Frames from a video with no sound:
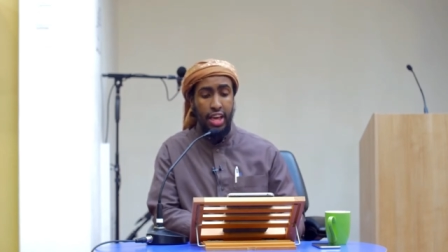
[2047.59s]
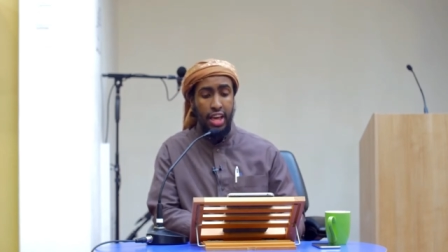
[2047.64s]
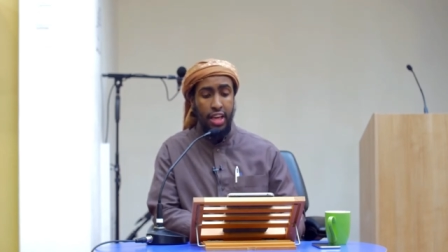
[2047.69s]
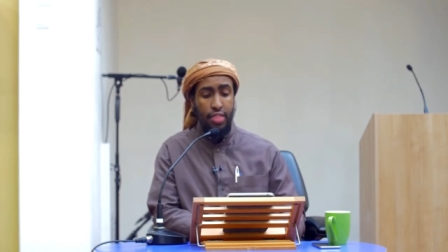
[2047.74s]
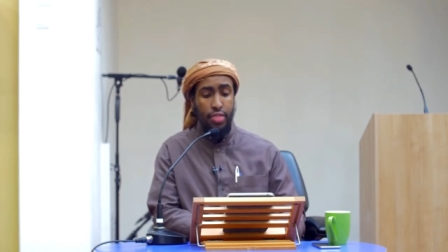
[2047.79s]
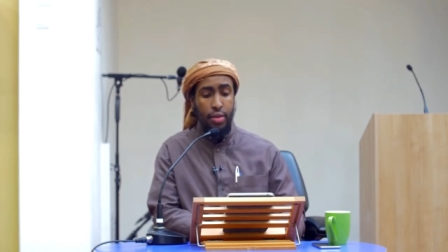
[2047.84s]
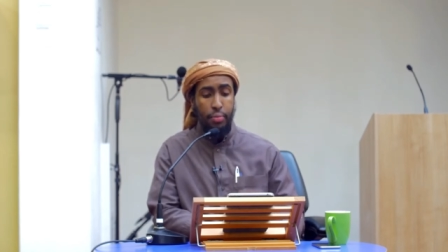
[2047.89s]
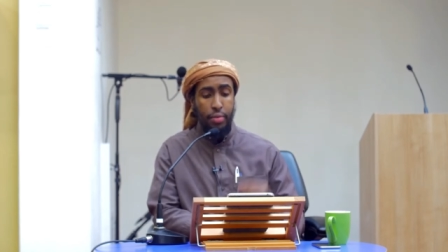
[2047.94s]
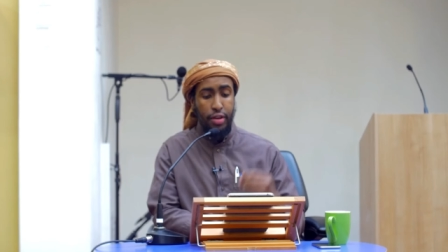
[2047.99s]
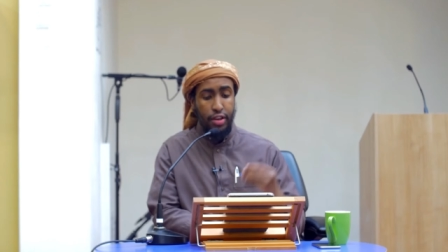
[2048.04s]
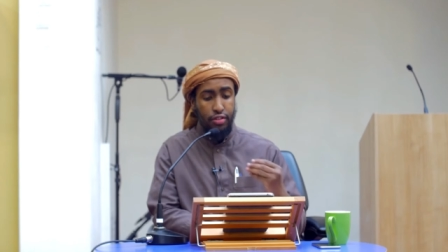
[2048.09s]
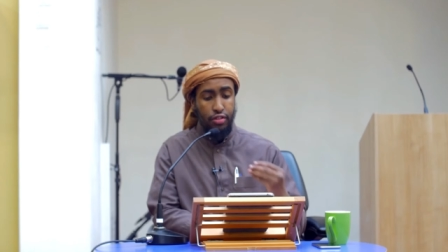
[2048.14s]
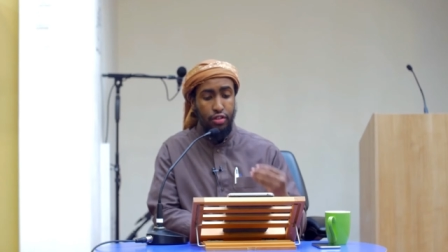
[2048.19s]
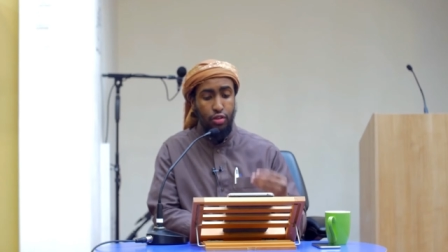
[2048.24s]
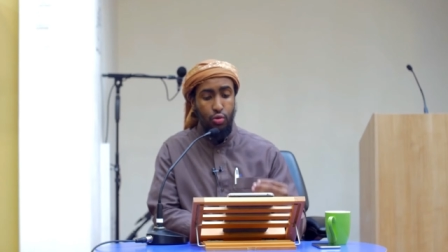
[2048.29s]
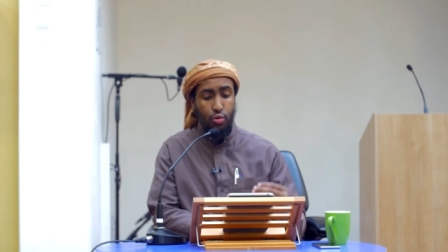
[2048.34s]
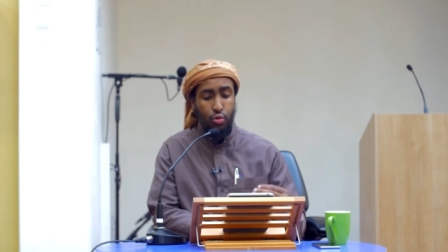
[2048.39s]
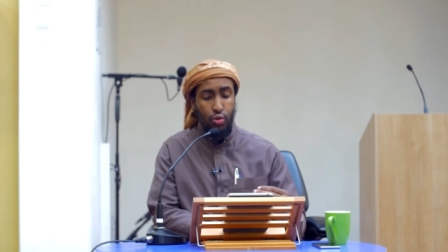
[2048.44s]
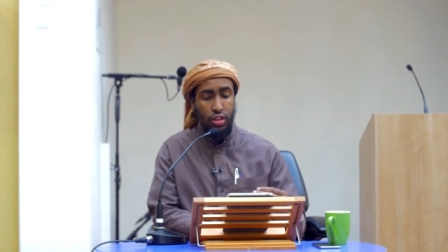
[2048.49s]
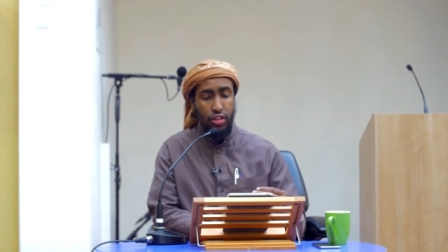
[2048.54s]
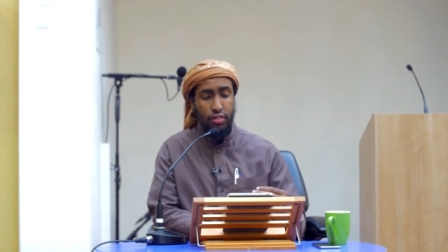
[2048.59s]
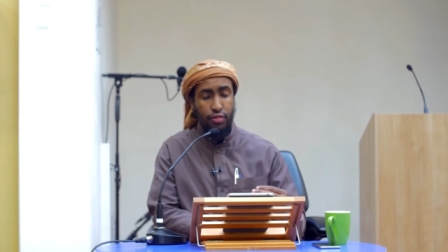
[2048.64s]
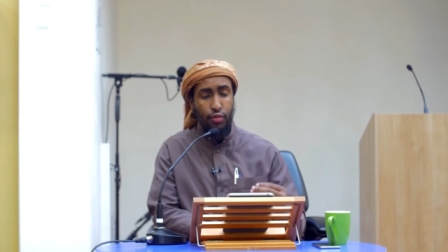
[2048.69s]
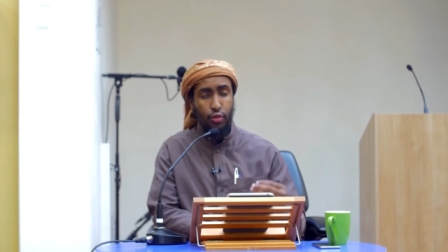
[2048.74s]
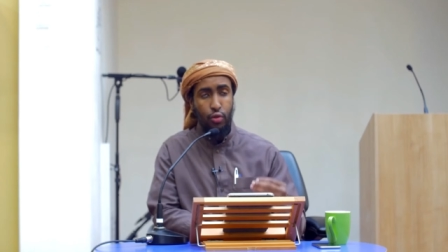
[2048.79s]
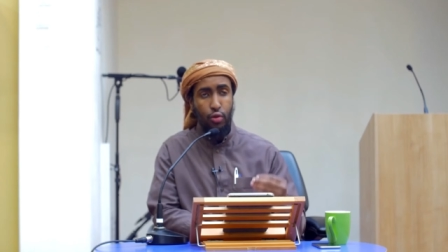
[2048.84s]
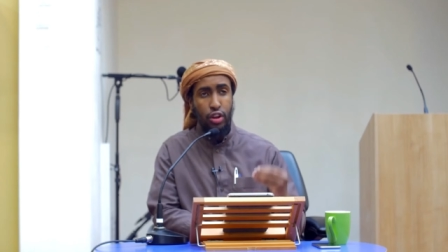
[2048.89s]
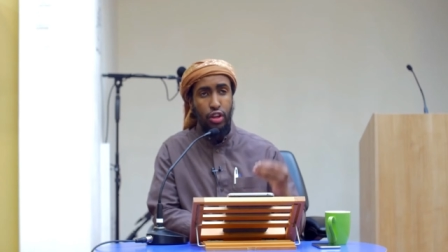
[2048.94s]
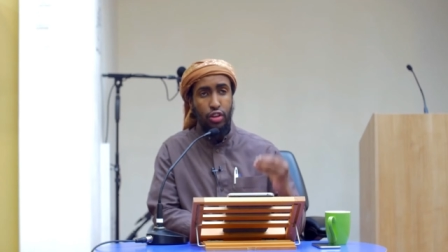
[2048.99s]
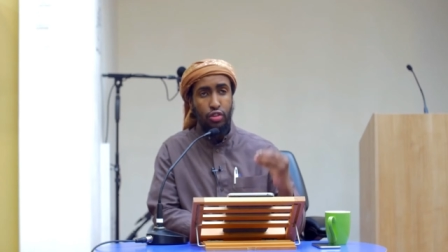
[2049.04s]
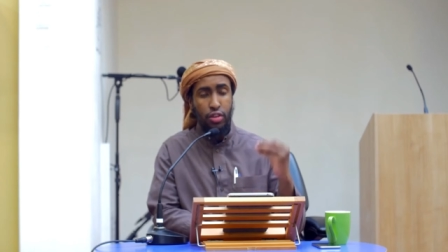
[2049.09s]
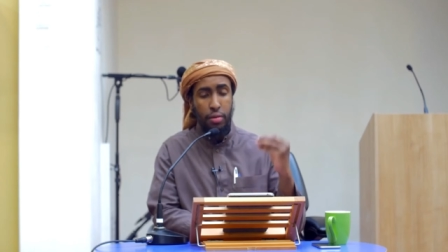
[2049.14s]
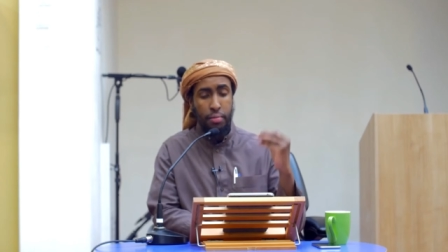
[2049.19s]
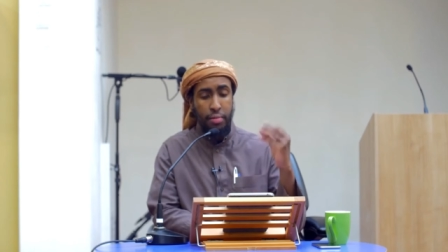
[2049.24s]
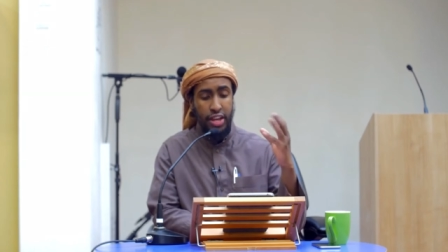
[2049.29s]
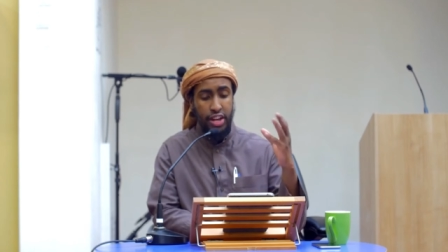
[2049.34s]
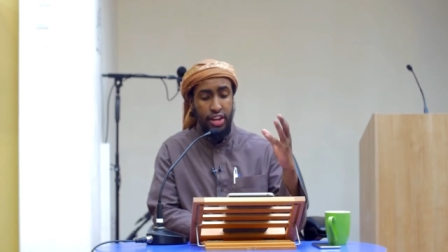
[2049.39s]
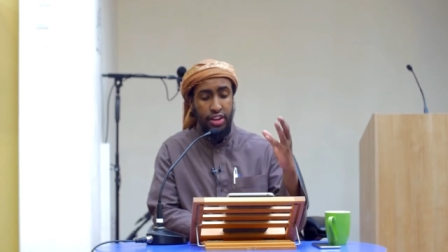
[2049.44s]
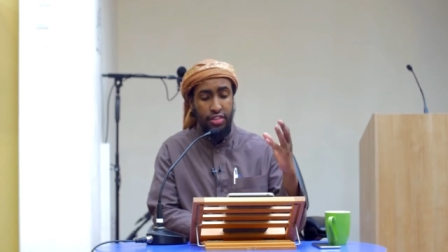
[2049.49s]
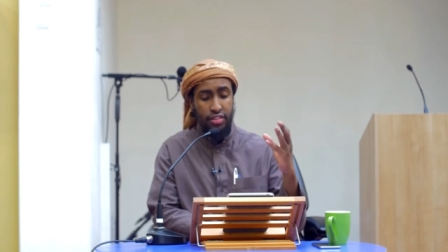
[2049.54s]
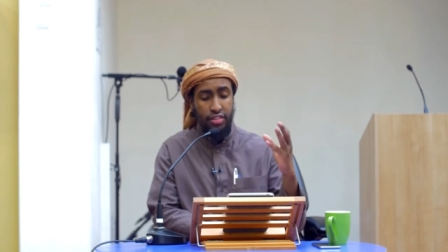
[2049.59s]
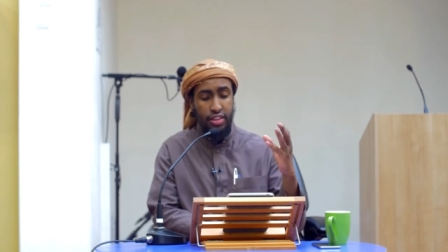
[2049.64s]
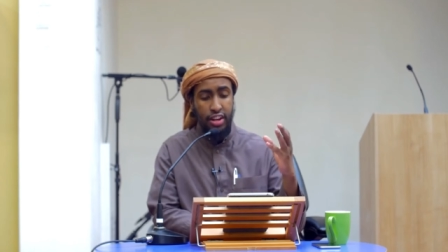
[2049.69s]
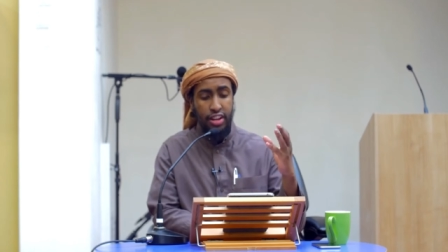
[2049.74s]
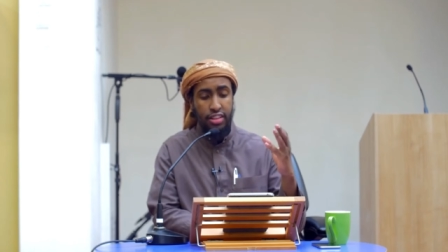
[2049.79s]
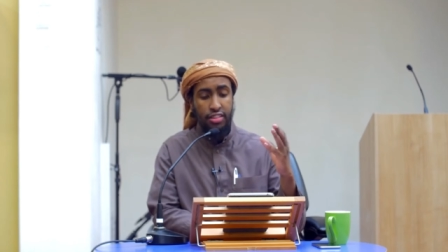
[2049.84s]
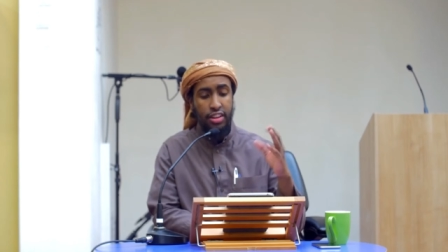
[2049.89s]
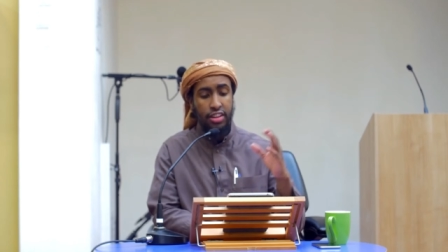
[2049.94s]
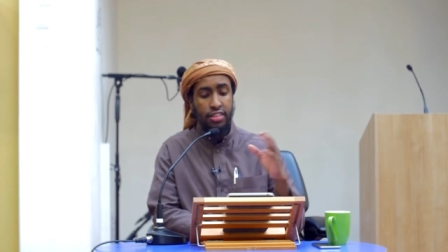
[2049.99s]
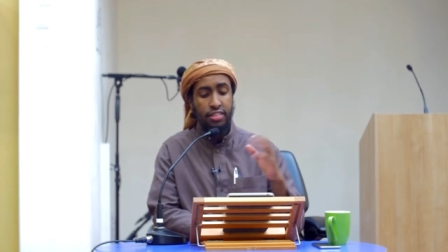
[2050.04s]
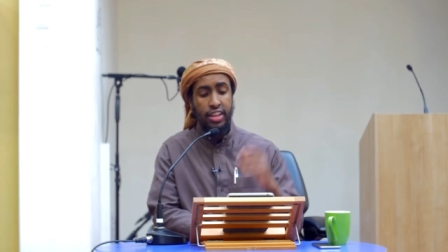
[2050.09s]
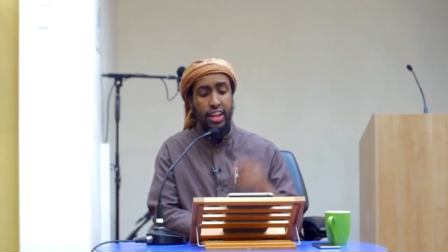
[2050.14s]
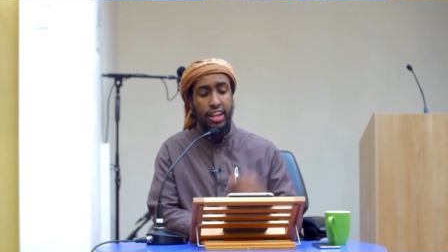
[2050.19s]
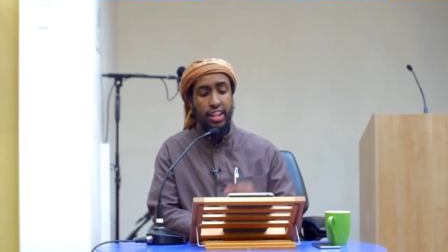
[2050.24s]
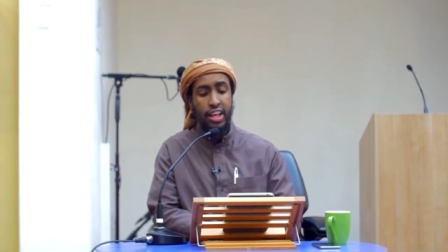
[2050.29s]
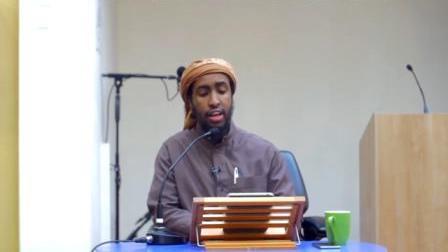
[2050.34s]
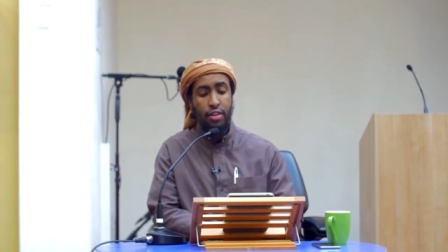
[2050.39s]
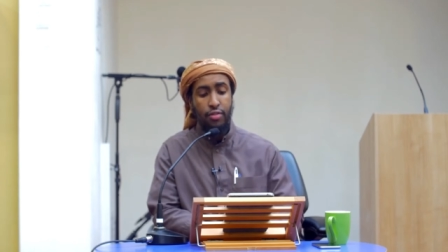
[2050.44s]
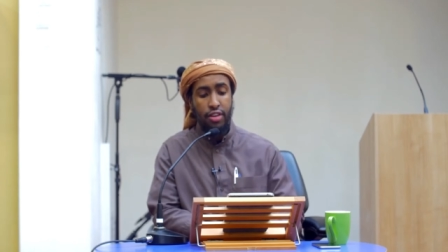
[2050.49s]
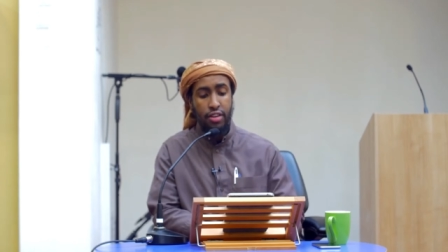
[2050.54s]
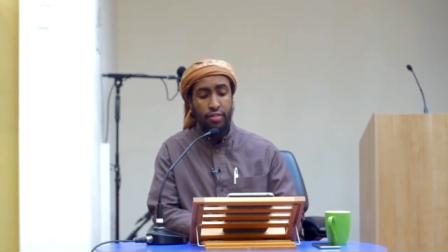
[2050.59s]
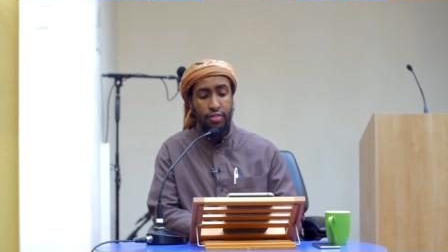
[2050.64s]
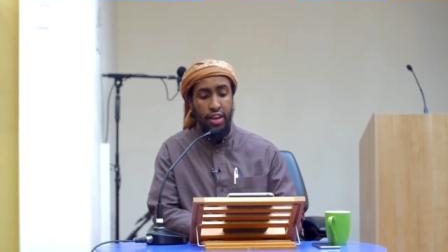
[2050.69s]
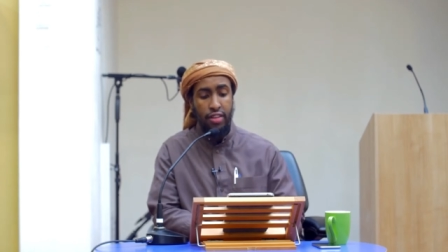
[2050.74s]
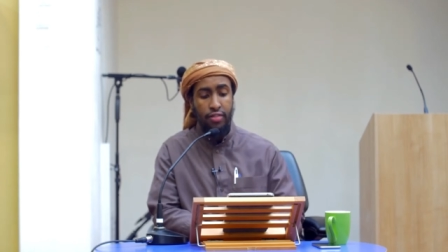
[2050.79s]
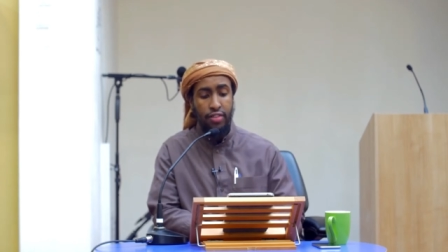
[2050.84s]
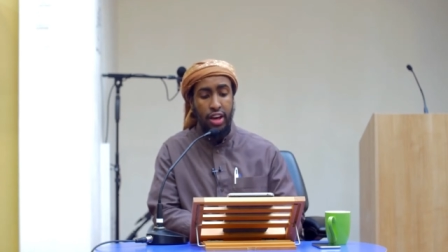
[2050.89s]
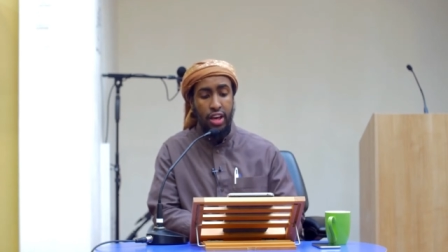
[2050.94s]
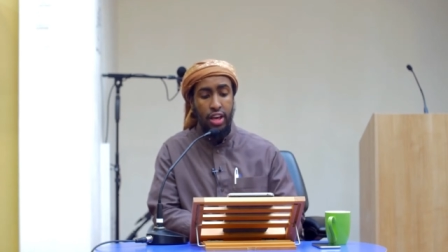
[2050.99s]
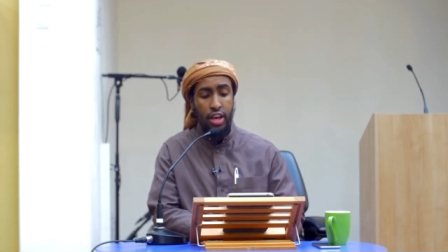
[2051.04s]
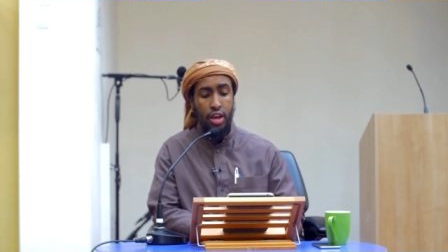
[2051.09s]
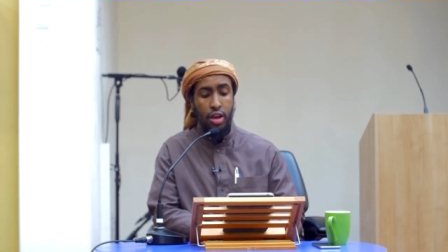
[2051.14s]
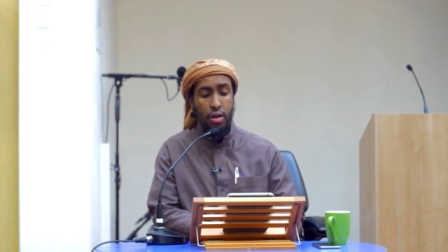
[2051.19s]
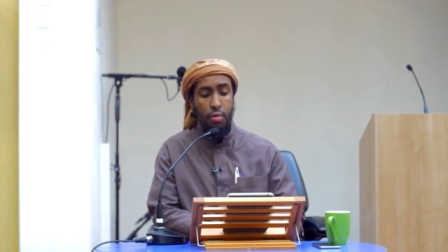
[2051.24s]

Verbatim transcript: And the person who is falling into major sin is going to stay in the hellfire forever.